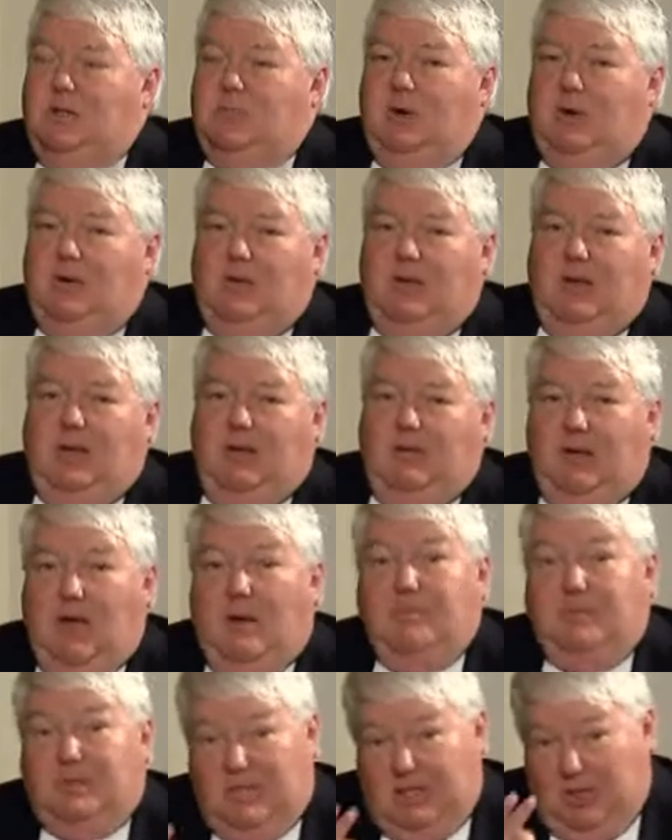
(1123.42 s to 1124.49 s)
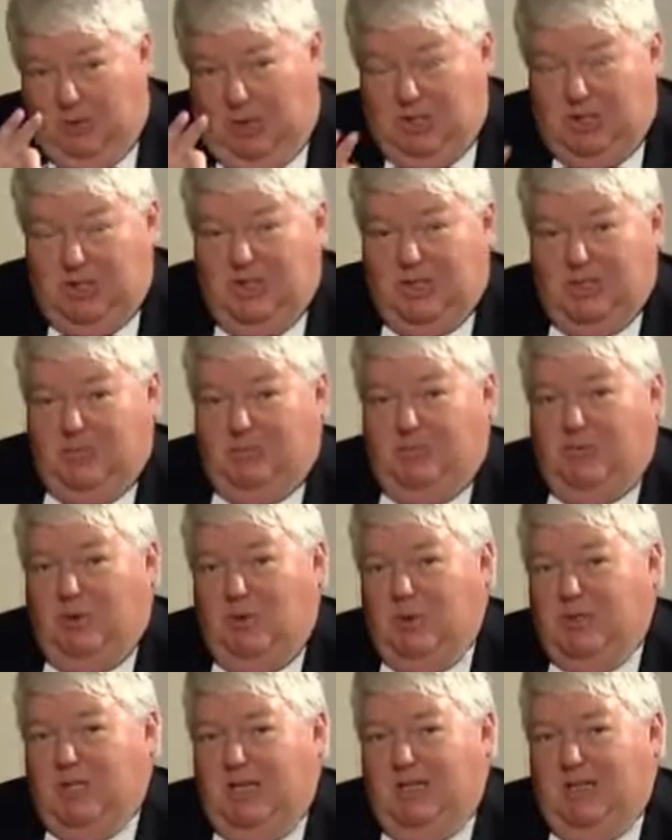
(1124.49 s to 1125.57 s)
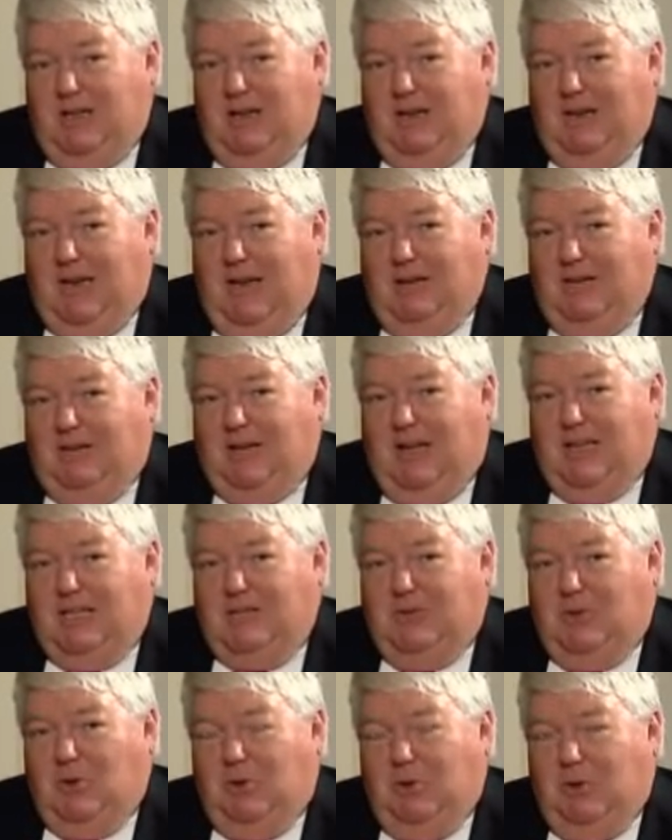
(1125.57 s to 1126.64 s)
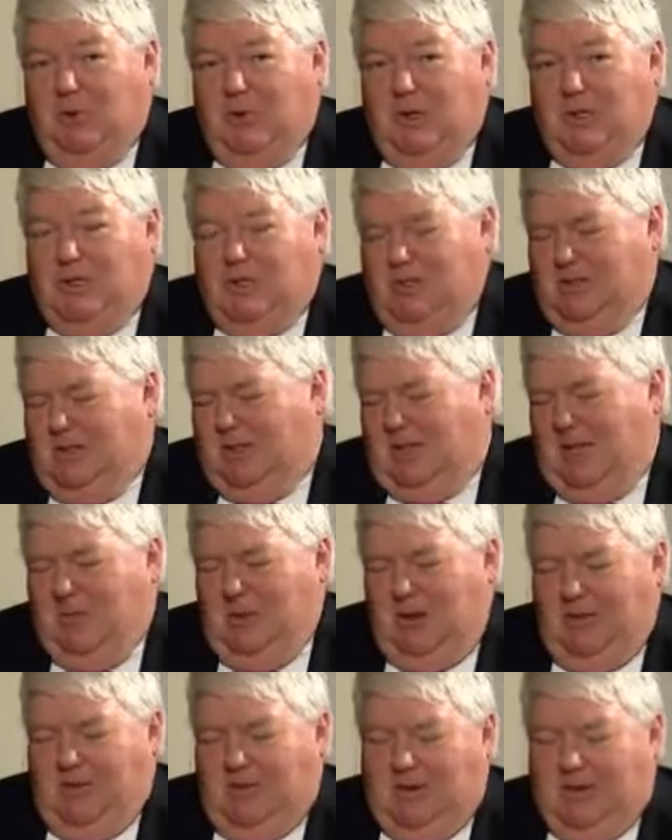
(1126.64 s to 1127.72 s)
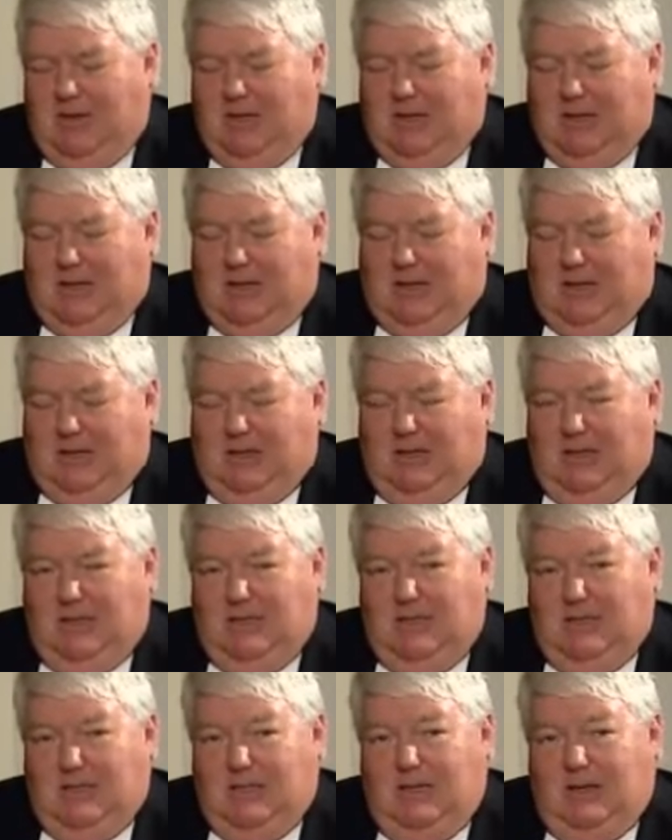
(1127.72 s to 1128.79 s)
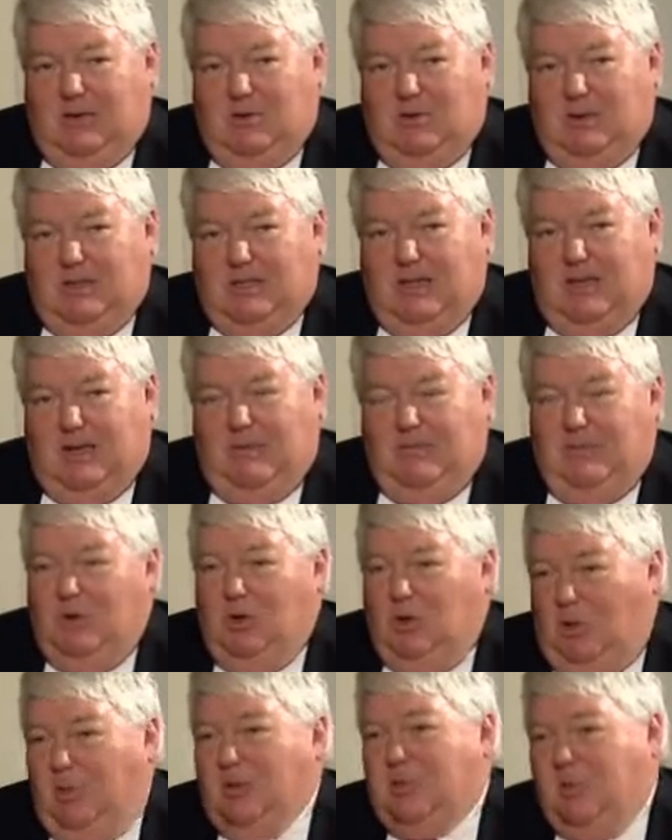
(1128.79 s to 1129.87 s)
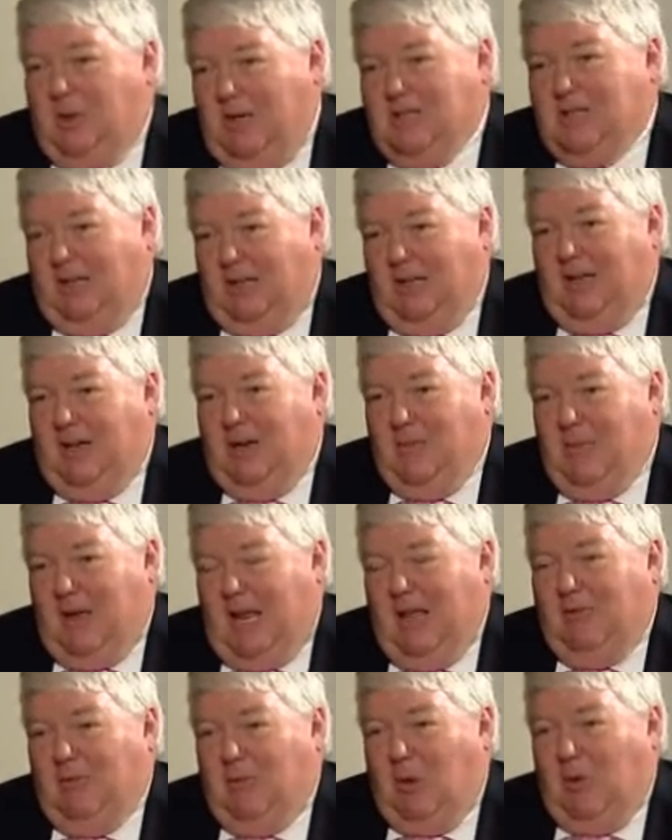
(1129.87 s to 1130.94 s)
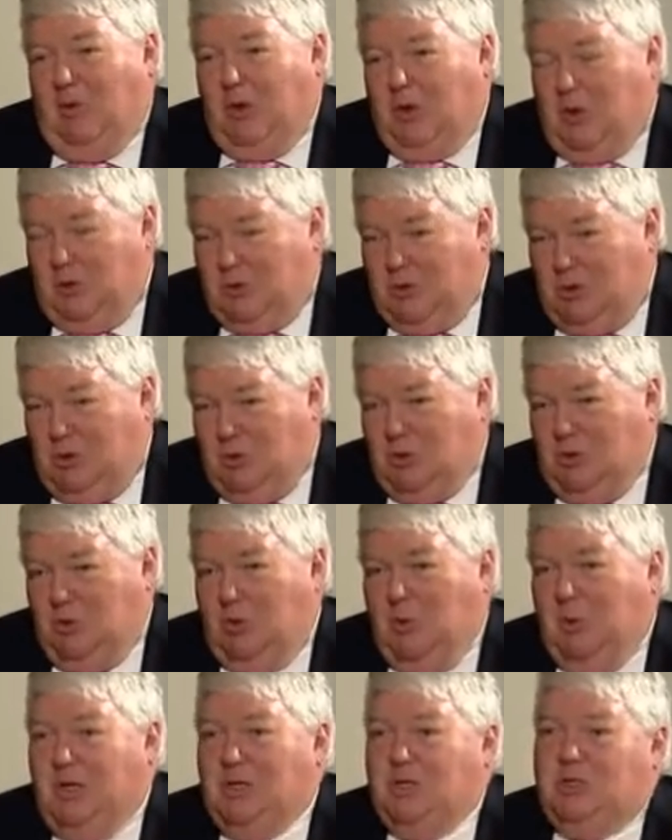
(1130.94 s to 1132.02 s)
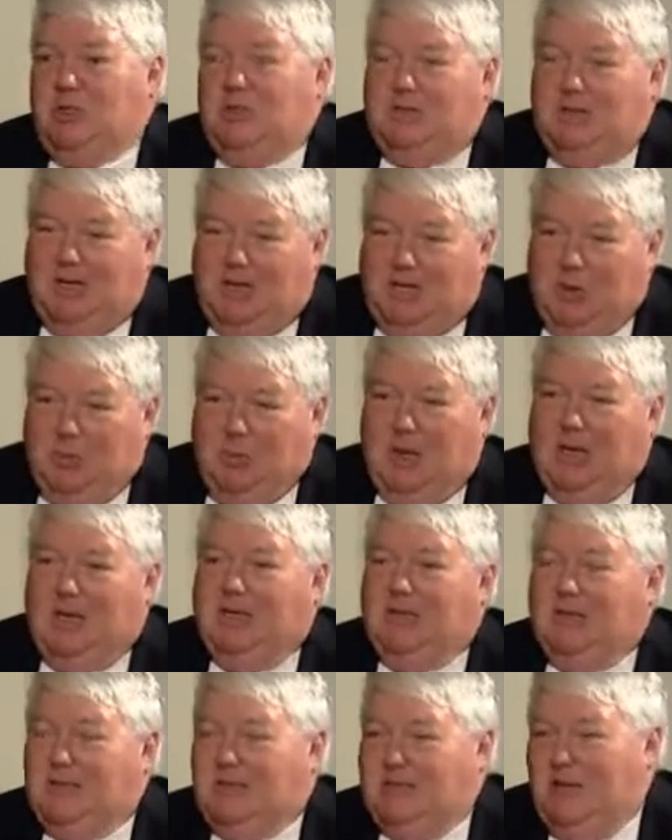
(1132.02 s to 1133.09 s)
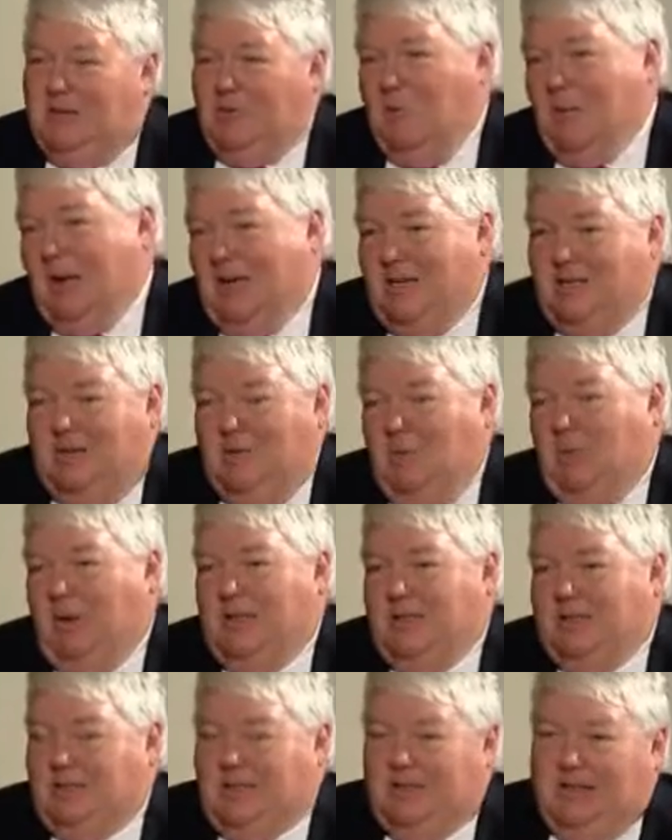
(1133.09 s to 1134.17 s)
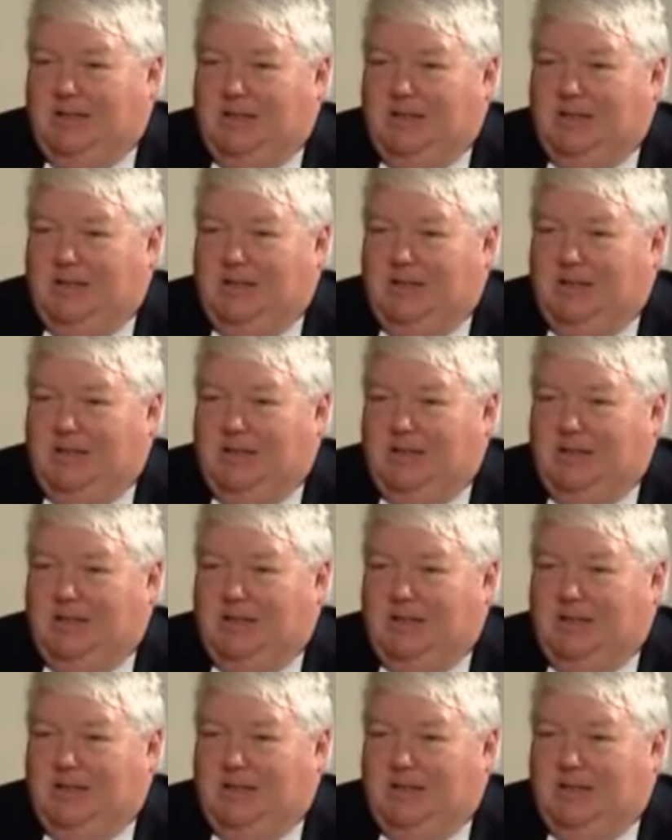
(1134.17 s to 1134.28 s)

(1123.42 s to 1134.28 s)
among the umpteen questions that folks sent in, and again, thanks for all the questions that came in the dozens and hundreds. You'll not be surprised to learn that many of them are on the constitutional question, independence, Devo Max, Devo Plus,